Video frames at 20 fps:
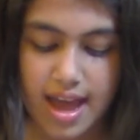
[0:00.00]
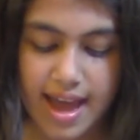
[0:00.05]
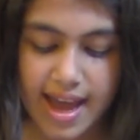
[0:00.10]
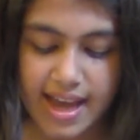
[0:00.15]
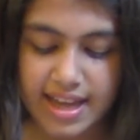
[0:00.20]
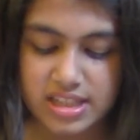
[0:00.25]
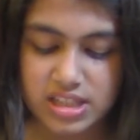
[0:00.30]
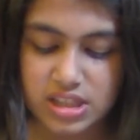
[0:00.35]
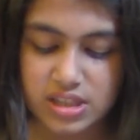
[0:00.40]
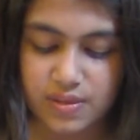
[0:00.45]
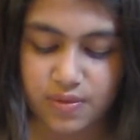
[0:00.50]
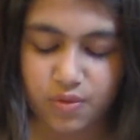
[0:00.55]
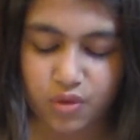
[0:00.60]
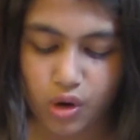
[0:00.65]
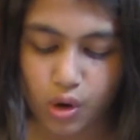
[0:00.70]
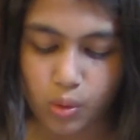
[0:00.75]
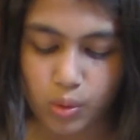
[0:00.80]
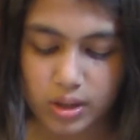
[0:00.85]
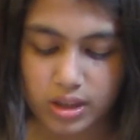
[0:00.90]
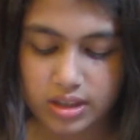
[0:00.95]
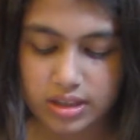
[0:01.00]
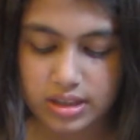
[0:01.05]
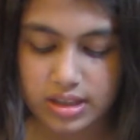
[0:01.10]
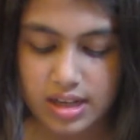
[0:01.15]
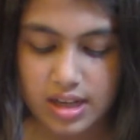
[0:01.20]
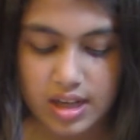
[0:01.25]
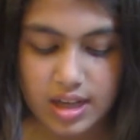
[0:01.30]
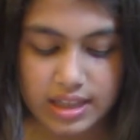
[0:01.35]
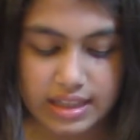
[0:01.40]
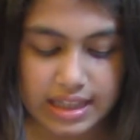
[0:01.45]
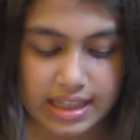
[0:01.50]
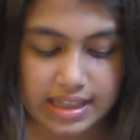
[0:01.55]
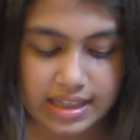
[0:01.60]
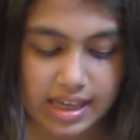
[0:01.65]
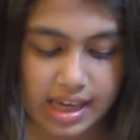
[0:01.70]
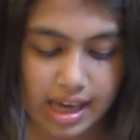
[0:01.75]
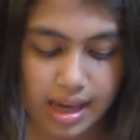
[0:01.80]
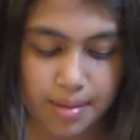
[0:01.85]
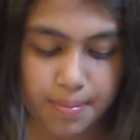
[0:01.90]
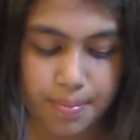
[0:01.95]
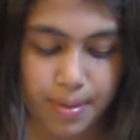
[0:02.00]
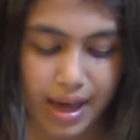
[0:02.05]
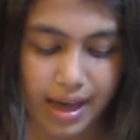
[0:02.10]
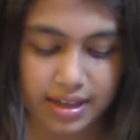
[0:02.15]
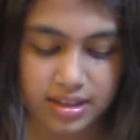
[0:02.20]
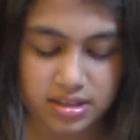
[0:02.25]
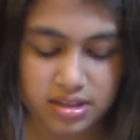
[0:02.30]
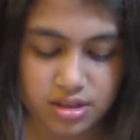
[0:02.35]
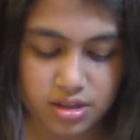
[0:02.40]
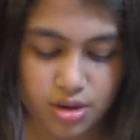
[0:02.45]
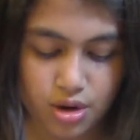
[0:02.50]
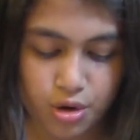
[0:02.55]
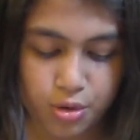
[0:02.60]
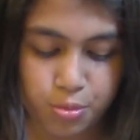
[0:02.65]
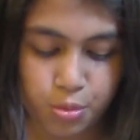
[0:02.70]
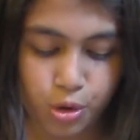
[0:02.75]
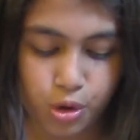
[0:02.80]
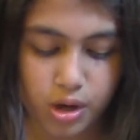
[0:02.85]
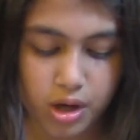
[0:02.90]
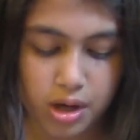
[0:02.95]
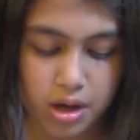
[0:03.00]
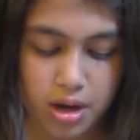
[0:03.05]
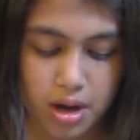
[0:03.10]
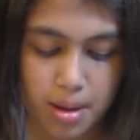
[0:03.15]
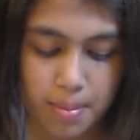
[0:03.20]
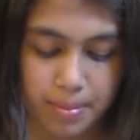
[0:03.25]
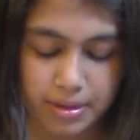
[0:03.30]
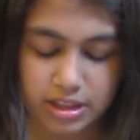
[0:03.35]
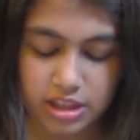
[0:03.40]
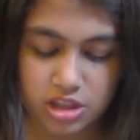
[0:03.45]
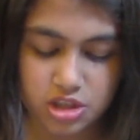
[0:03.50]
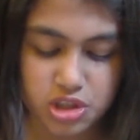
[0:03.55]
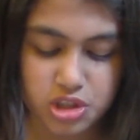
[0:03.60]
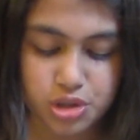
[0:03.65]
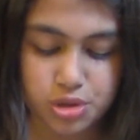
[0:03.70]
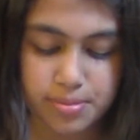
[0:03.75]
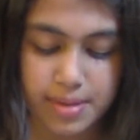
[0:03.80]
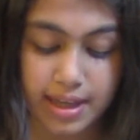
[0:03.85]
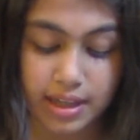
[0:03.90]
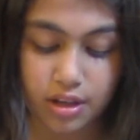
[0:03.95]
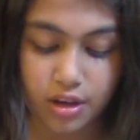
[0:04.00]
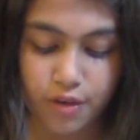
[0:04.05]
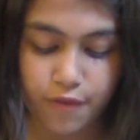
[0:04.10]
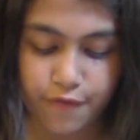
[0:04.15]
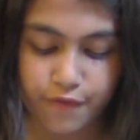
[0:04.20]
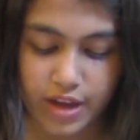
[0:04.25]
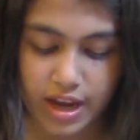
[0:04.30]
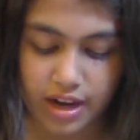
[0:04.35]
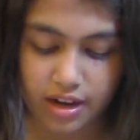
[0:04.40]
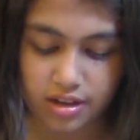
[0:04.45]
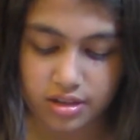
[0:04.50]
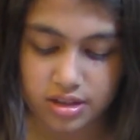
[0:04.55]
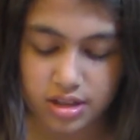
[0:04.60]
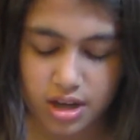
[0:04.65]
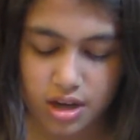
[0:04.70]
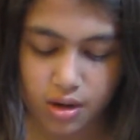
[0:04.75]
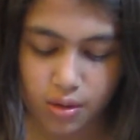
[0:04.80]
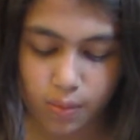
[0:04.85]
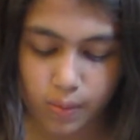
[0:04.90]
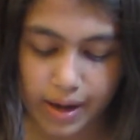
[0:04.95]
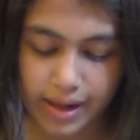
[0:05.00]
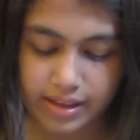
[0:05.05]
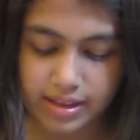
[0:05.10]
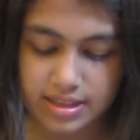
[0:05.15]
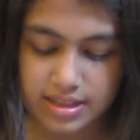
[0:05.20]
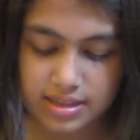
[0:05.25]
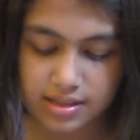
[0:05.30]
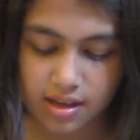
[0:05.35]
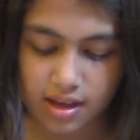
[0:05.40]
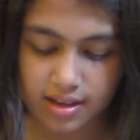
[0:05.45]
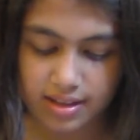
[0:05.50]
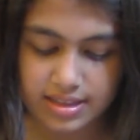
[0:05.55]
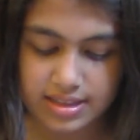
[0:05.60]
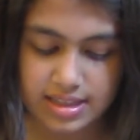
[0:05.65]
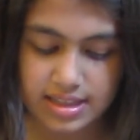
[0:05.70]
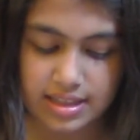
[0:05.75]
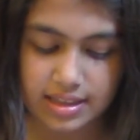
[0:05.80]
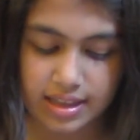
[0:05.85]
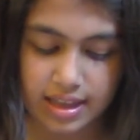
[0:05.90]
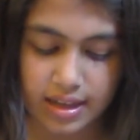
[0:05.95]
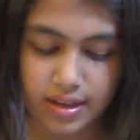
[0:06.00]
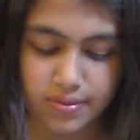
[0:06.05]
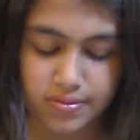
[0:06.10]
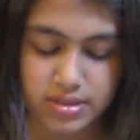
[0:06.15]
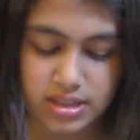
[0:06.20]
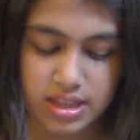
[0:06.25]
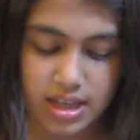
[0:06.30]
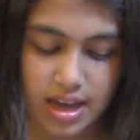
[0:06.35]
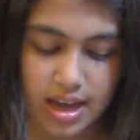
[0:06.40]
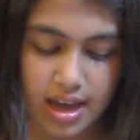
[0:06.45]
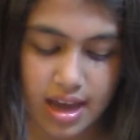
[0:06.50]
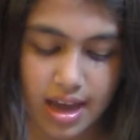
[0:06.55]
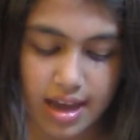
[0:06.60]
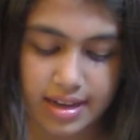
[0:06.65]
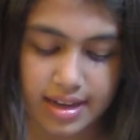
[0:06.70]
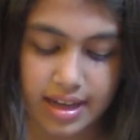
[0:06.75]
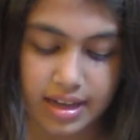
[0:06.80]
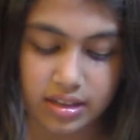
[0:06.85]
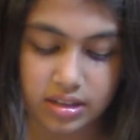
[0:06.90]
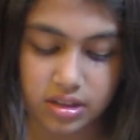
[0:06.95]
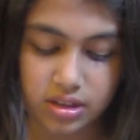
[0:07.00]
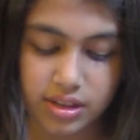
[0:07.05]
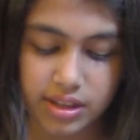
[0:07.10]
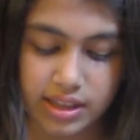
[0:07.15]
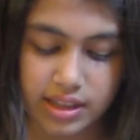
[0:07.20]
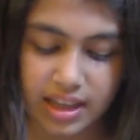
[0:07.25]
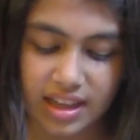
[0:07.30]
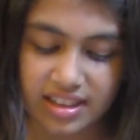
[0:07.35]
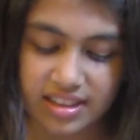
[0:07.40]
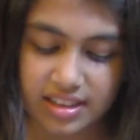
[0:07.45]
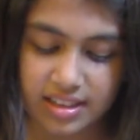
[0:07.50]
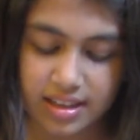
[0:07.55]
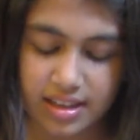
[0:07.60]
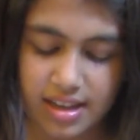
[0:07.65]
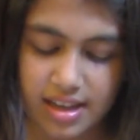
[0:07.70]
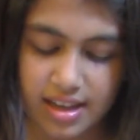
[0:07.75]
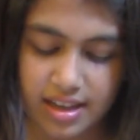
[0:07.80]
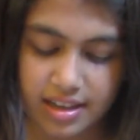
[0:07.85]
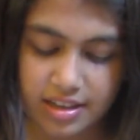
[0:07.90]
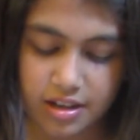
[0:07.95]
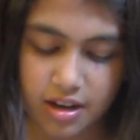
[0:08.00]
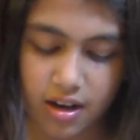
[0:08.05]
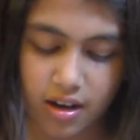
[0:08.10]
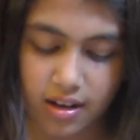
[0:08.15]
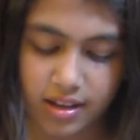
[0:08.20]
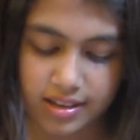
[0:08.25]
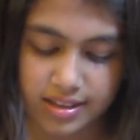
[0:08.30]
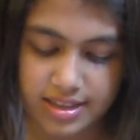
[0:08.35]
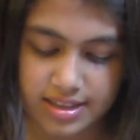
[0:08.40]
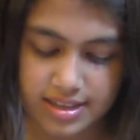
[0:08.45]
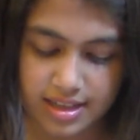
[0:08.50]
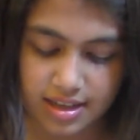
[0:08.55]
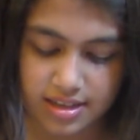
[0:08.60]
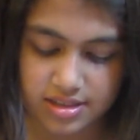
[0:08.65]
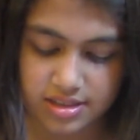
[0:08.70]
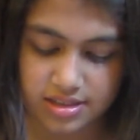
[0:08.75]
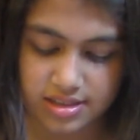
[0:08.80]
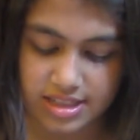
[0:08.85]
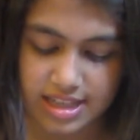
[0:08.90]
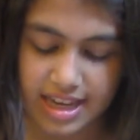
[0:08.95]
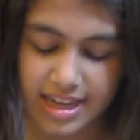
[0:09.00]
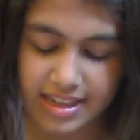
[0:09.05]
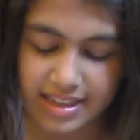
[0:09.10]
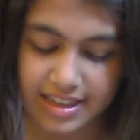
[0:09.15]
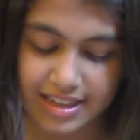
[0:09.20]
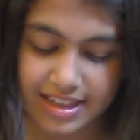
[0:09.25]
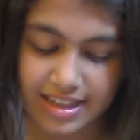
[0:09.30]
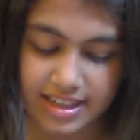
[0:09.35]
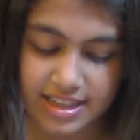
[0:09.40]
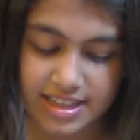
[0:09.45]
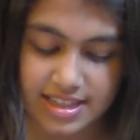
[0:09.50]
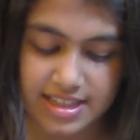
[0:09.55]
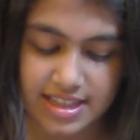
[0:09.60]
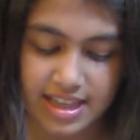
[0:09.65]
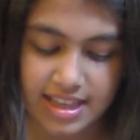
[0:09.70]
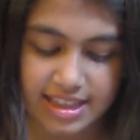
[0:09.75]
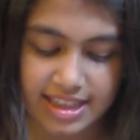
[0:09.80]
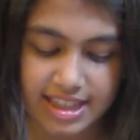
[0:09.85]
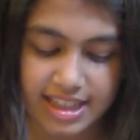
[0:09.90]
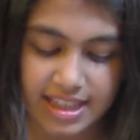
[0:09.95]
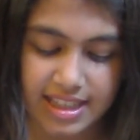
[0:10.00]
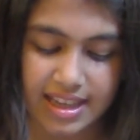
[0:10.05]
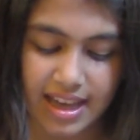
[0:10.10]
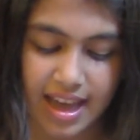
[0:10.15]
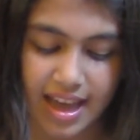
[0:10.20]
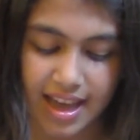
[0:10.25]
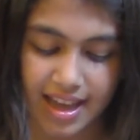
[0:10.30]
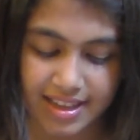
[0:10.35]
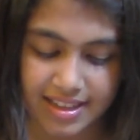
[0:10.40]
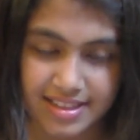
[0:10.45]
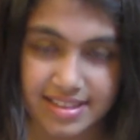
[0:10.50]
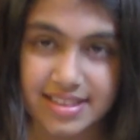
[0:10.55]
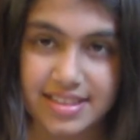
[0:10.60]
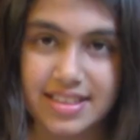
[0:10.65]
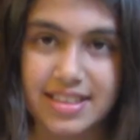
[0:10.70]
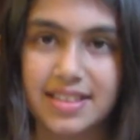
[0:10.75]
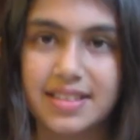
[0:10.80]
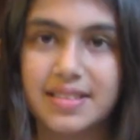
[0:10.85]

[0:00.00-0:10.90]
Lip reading: Henceforward they came back no more, but the shoemaker fared well as long as he lived, and had good luck in all his undertakings. The end.